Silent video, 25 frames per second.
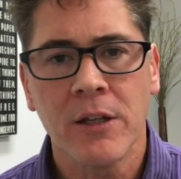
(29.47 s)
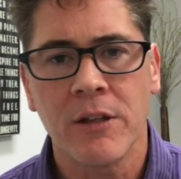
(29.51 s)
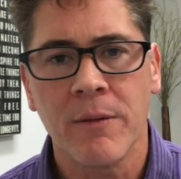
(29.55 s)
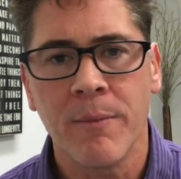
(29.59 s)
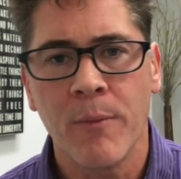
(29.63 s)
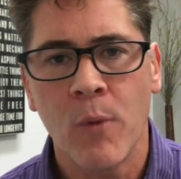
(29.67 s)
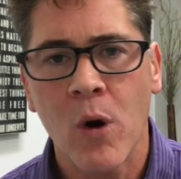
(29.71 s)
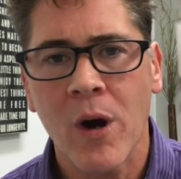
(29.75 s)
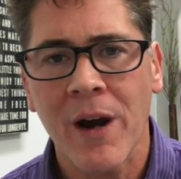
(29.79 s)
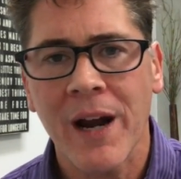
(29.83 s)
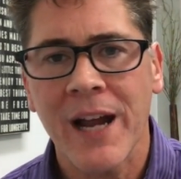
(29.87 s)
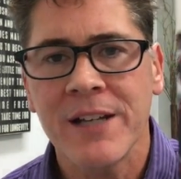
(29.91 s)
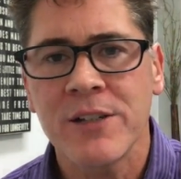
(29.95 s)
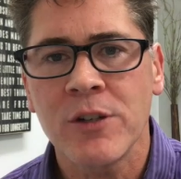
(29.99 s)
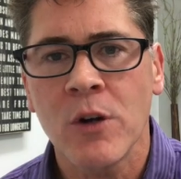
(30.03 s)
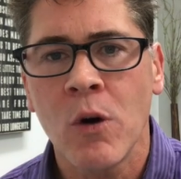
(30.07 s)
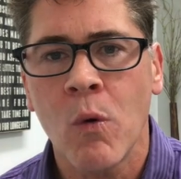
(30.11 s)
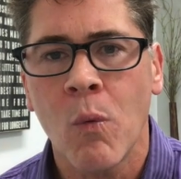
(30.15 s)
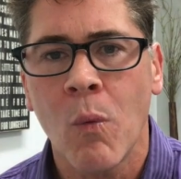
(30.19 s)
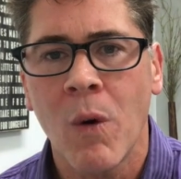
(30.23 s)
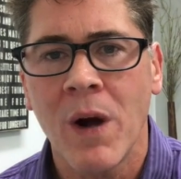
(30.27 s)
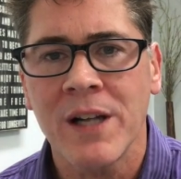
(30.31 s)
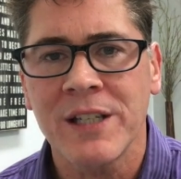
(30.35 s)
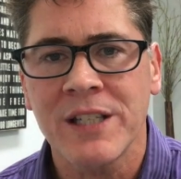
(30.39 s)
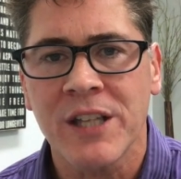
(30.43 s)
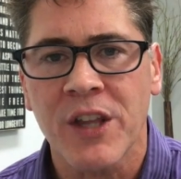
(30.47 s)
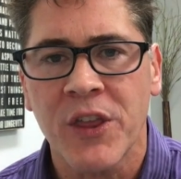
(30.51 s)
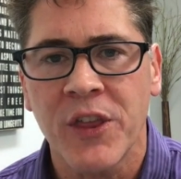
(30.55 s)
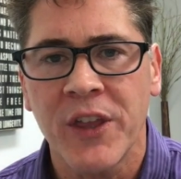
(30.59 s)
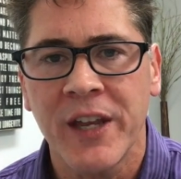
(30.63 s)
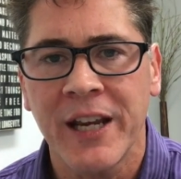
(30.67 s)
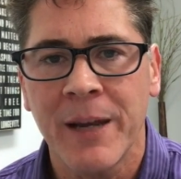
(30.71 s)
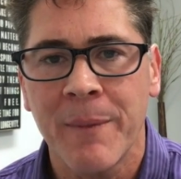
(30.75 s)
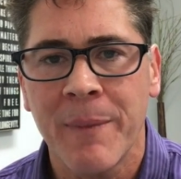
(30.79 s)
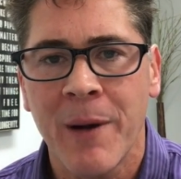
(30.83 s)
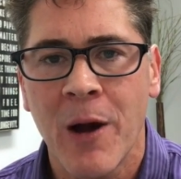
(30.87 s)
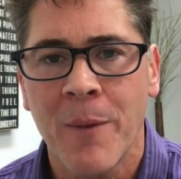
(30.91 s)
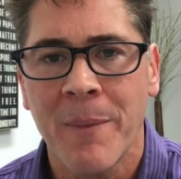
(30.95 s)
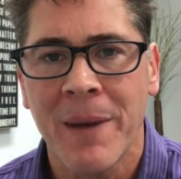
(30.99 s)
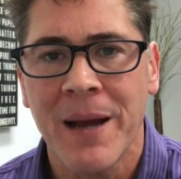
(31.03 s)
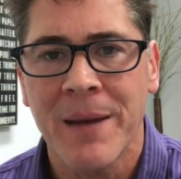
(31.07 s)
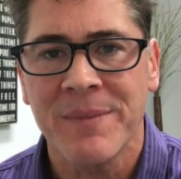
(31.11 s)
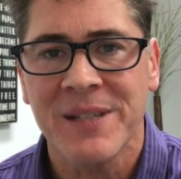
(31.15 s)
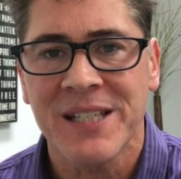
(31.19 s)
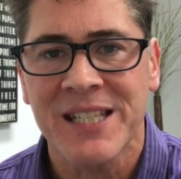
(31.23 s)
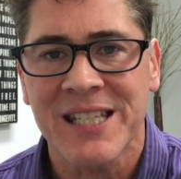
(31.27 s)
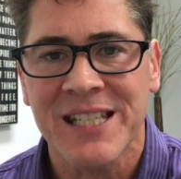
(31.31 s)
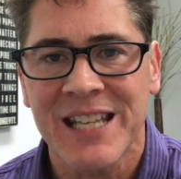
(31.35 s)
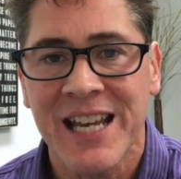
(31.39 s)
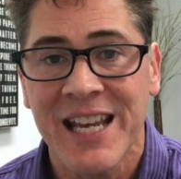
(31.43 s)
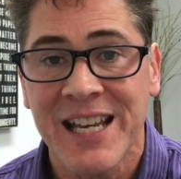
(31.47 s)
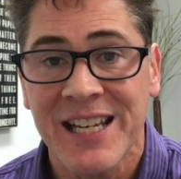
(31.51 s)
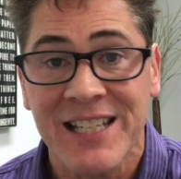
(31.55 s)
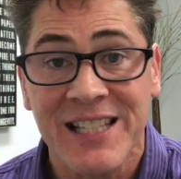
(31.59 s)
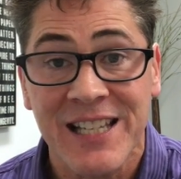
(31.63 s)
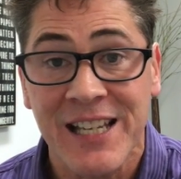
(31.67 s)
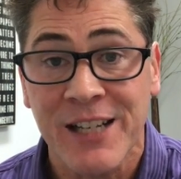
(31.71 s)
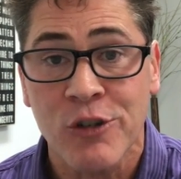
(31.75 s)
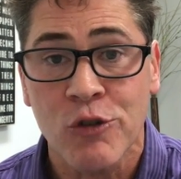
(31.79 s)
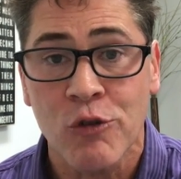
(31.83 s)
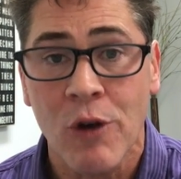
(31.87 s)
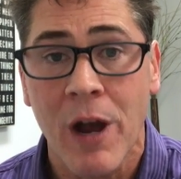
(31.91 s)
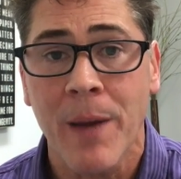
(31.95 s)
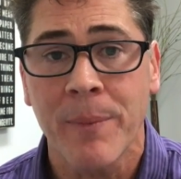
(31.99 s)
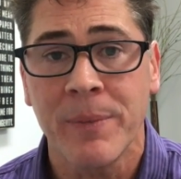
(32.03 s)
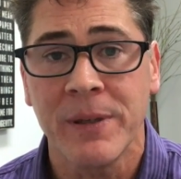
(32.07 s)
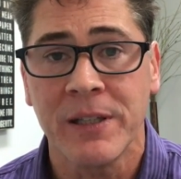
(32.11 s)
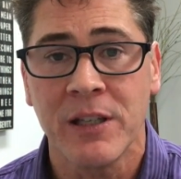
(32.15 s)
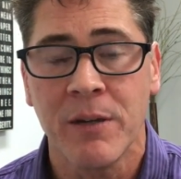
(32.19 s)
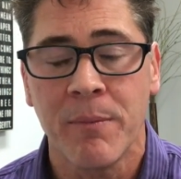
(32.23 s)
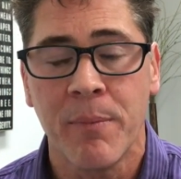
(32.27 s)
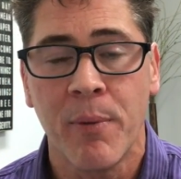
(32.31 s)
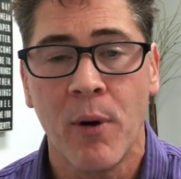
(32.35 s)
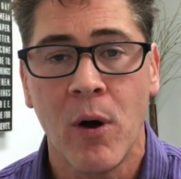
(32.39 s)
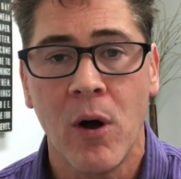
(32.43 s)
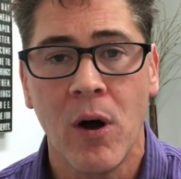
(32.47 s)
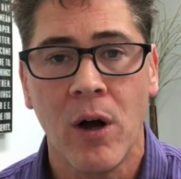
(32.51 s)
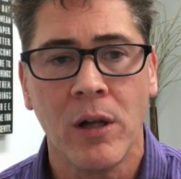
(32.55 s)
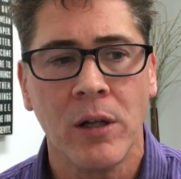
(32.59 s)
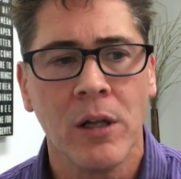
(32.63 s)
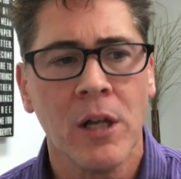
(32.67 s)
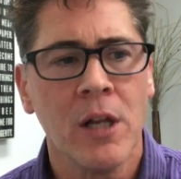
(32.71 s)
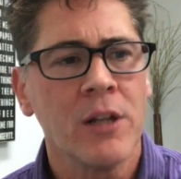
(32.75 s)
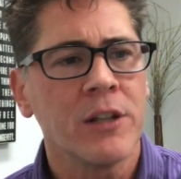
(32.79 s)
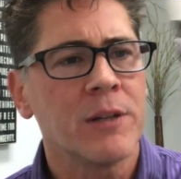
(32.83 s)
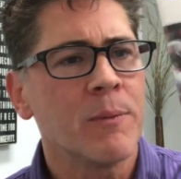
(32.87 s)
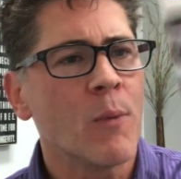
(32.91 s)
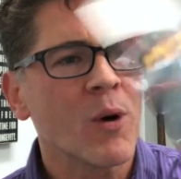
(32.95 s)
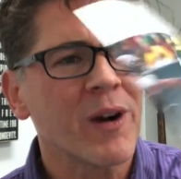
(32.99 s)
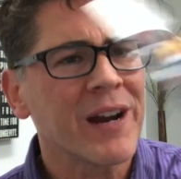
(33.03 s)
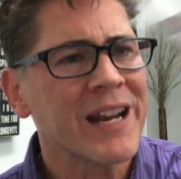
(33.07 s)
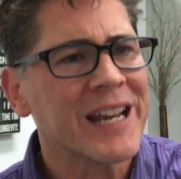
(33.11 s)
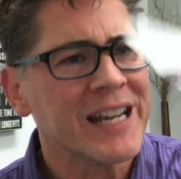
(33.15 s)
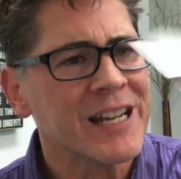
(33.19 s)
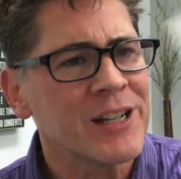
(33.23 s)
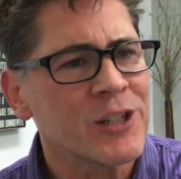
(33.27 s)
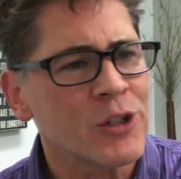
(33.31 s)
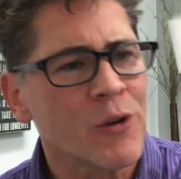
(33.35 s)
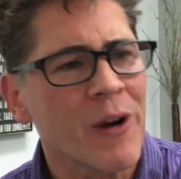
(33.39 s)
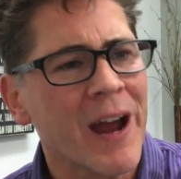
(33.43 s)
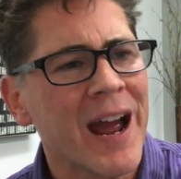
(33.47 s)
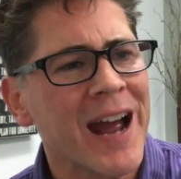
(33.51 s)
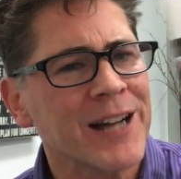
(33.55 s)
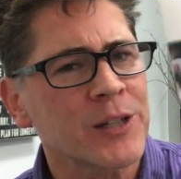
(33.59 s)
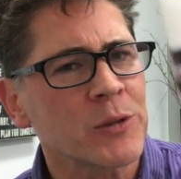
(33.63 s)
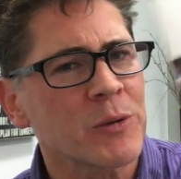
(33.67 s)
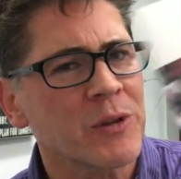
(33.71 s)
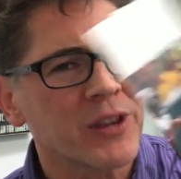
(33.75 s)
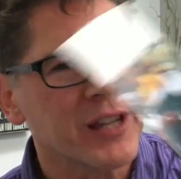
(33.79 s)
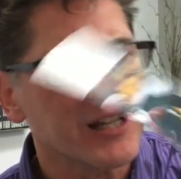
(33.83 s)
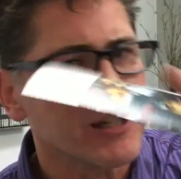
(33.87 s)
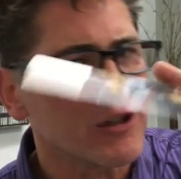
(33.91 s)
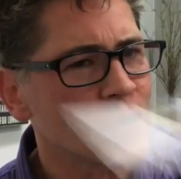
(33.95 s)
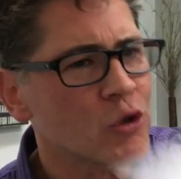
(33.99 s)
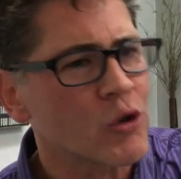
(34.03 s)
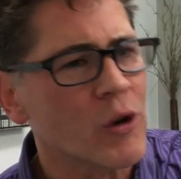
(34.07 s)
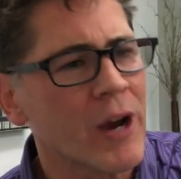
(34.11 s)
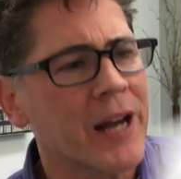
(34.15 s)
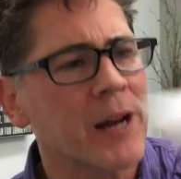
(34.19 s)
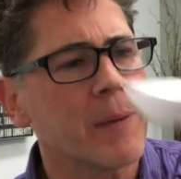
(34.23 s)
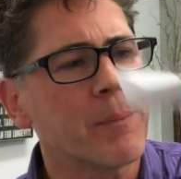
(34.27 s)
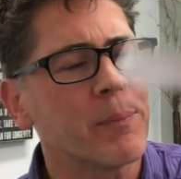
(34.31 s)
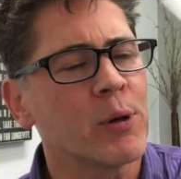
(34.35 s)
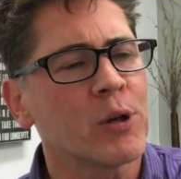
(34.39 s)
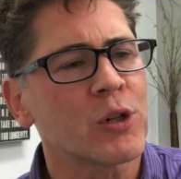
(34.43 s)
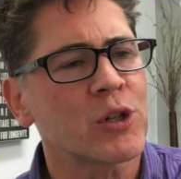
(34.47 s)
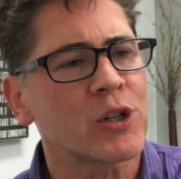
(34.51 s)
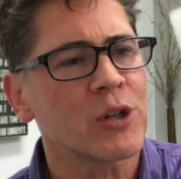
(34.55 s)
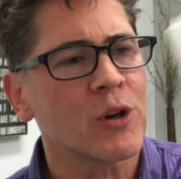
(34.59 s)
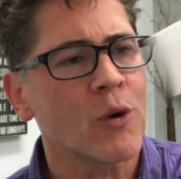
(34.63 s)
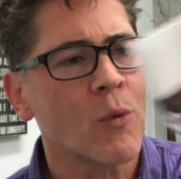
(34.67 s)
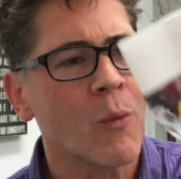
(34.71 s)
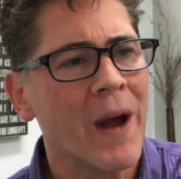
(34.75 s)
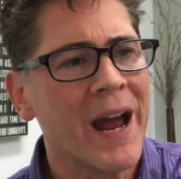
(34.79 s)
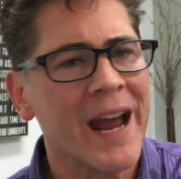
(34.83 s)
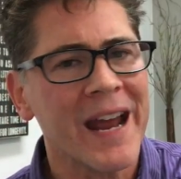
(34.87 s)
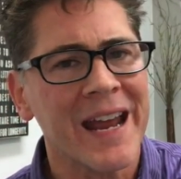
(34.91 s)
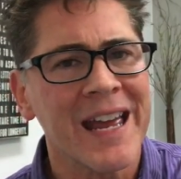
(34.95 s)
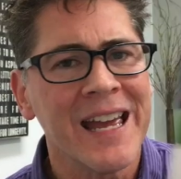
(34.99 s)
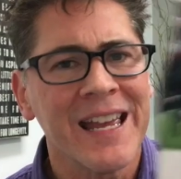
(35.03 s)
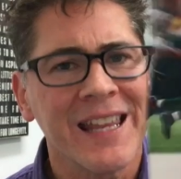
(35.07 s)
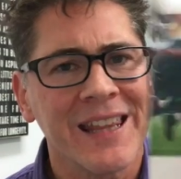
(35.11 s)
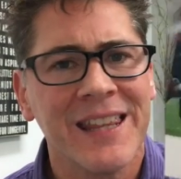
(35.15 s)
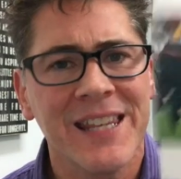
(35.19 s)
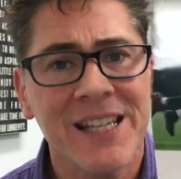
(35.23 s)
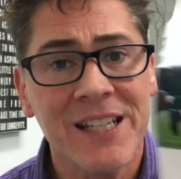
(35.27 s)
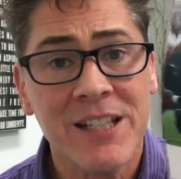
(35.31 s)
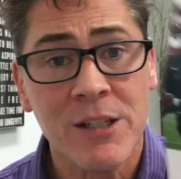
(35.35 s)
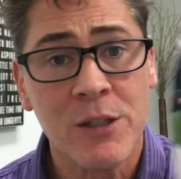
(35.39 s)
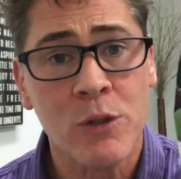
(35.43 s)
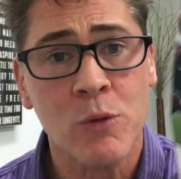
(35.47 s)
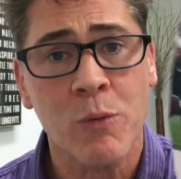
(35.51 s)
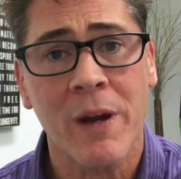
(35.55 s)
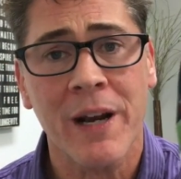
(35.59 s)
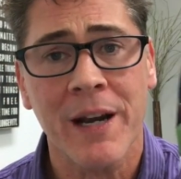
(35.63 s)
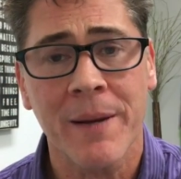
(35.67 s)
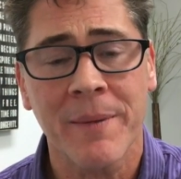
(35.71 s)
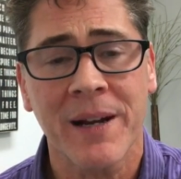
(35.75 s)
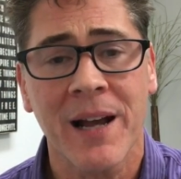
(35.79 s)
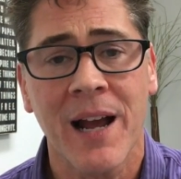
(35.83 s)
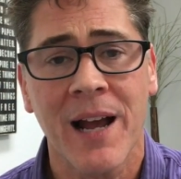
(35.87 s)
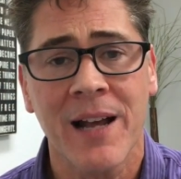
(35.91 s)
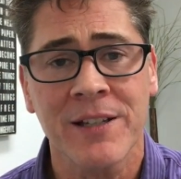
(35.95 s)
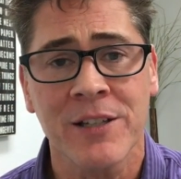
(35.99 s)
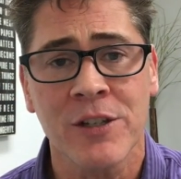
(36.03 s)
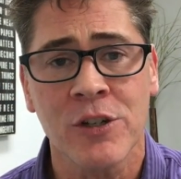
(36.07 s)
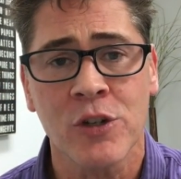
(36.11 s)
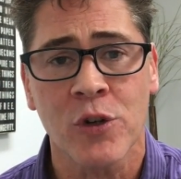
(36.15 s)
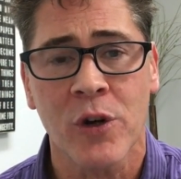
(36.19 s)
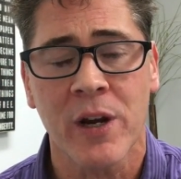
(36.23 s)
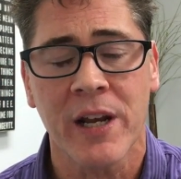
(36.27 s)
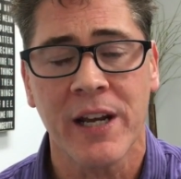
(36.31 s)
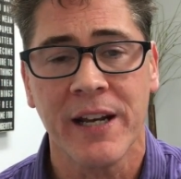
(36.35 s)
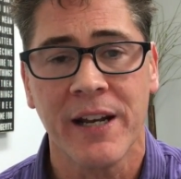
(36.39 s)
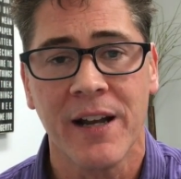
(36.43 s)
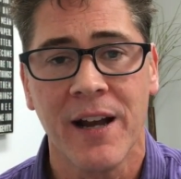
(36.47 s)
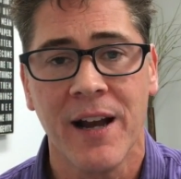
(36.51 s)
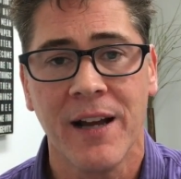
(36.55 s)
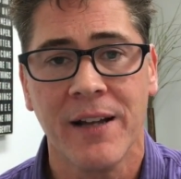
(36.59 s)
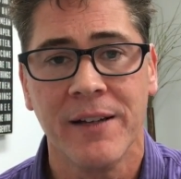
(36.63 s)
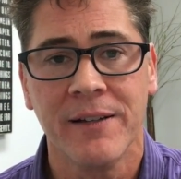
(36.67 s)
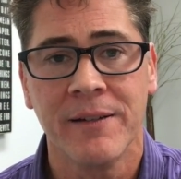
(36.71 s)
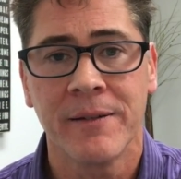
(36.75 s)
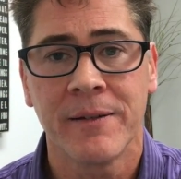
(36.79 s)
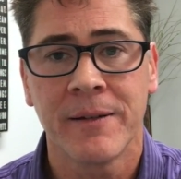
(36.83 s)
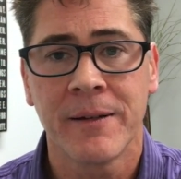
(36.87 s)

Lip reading: The more I don't want to think about my mistakes, like dropping the ball, the more I interact with it and try to push it away. This is what I'm concentrating on.